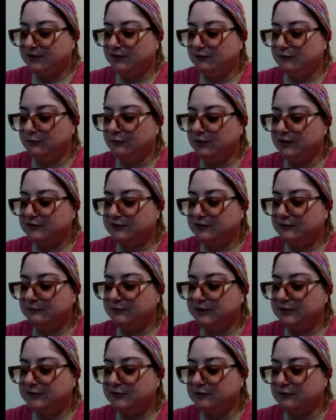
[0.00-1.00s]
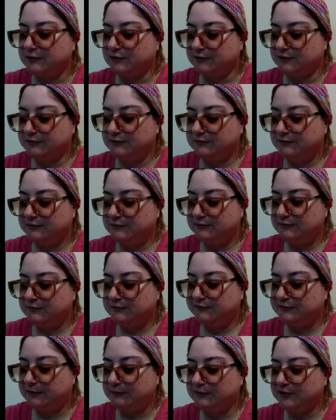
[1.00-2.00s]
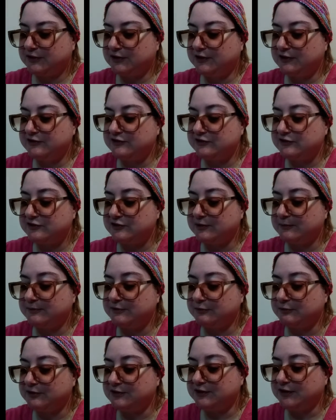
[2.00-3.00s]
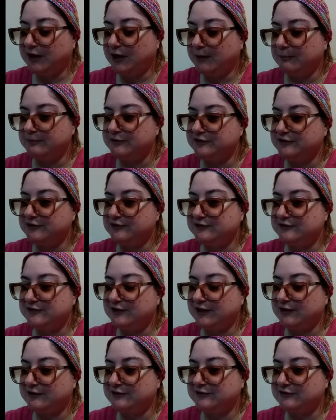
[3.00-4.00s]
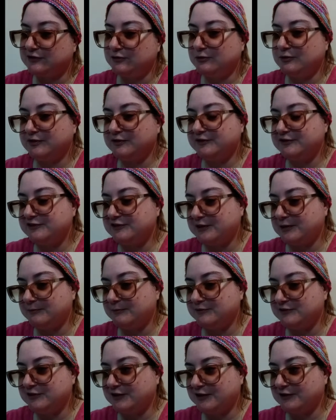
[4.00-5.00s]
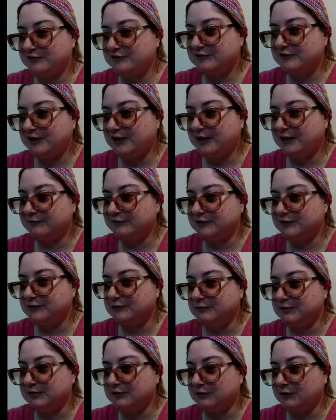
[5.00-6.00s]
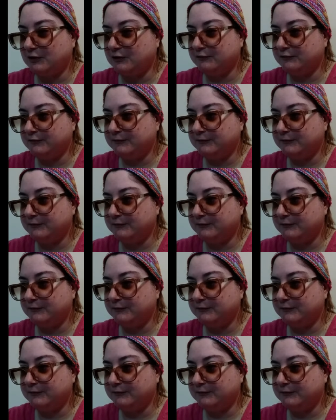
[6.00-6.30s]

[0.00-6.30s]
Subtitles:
What can we learn from relationships with the opposite sex or the same sex that have to do with love?